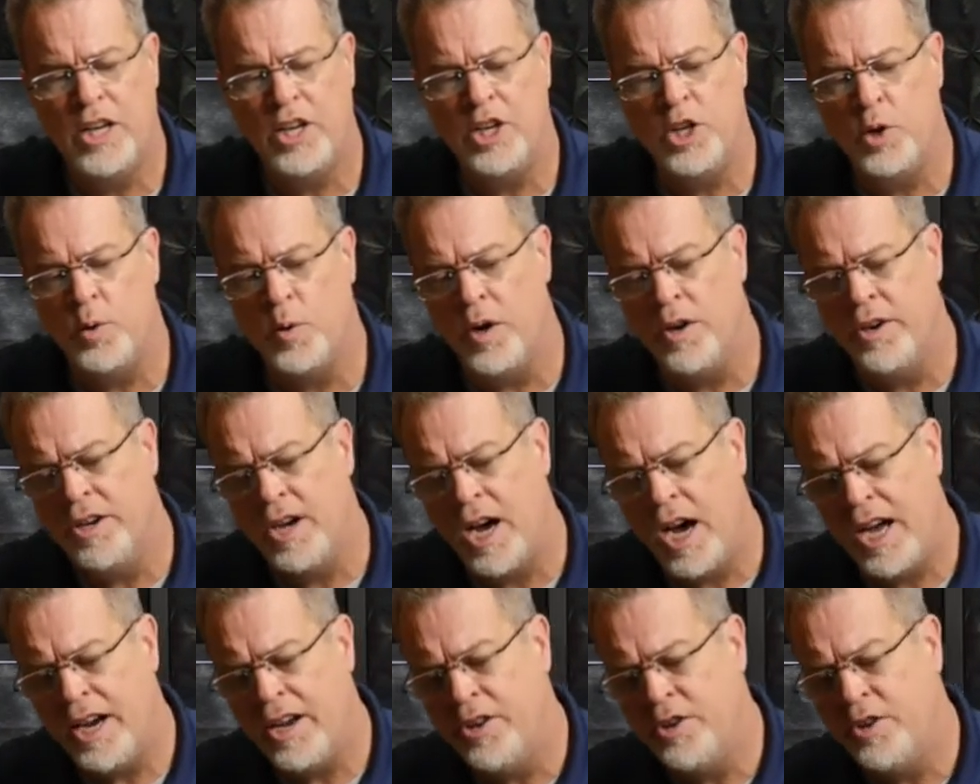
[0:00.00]
You are
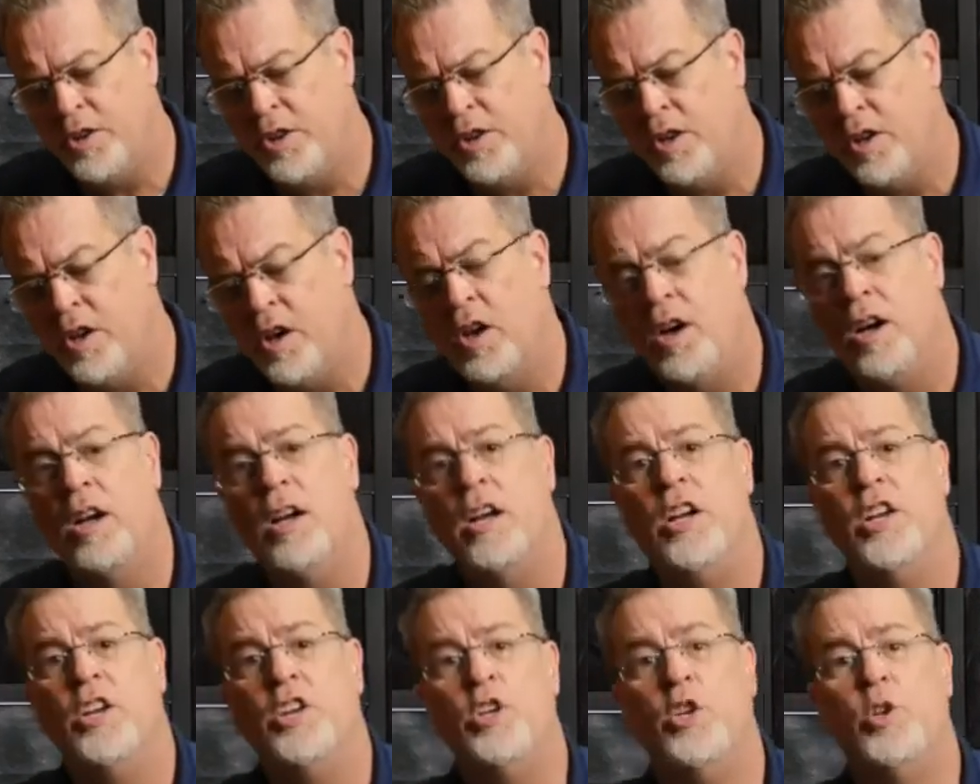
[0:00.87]
not under law,
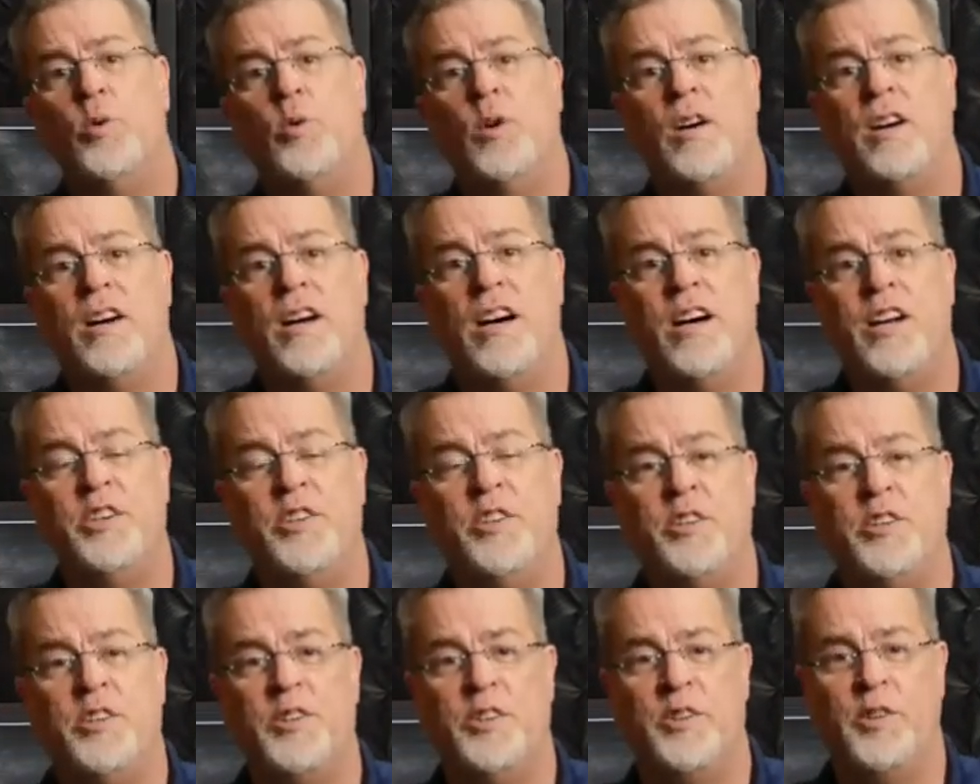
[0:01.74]
you are
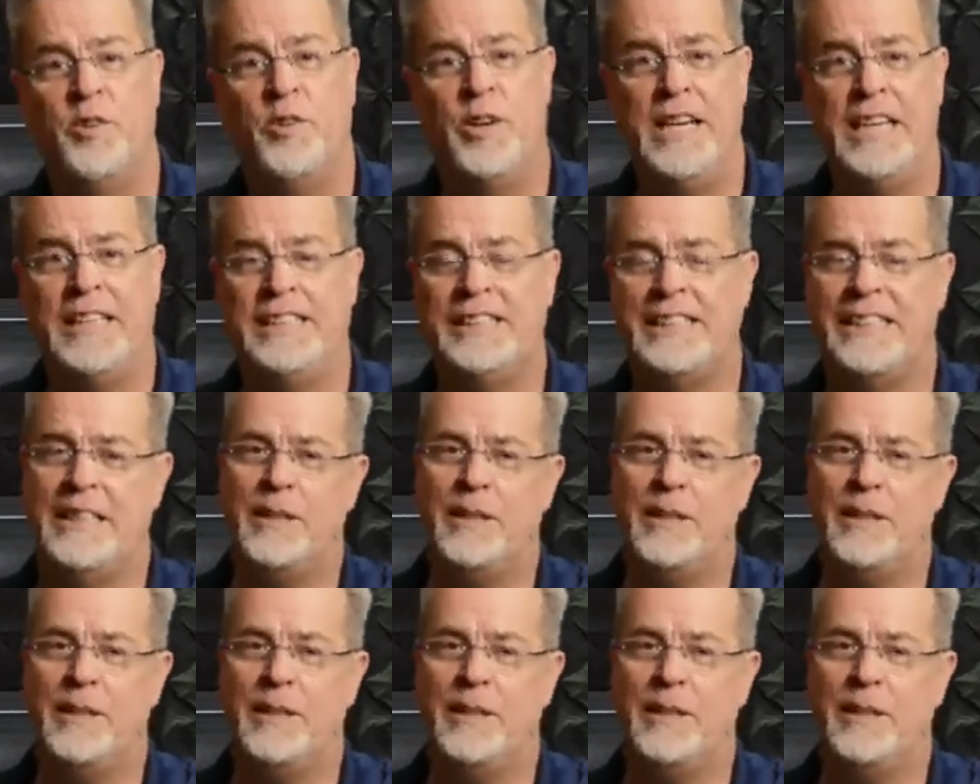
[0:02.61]
under grace.